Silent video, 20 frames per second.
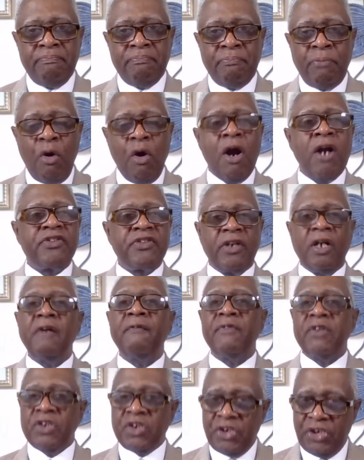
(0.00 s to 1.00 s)
parts
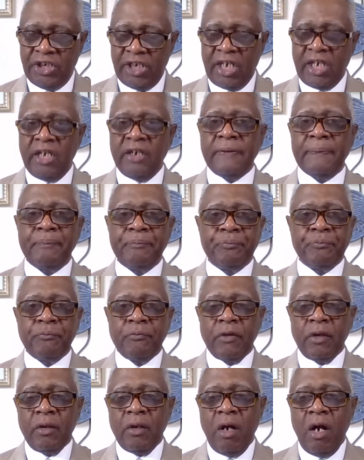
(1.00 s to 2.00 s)
of the chicken
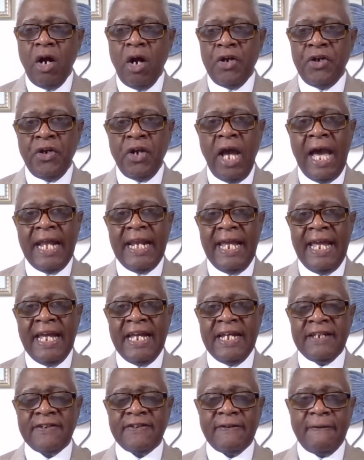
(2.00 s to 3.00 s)
are not
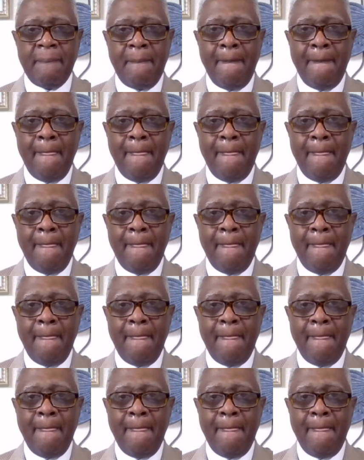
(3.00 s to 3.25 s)
as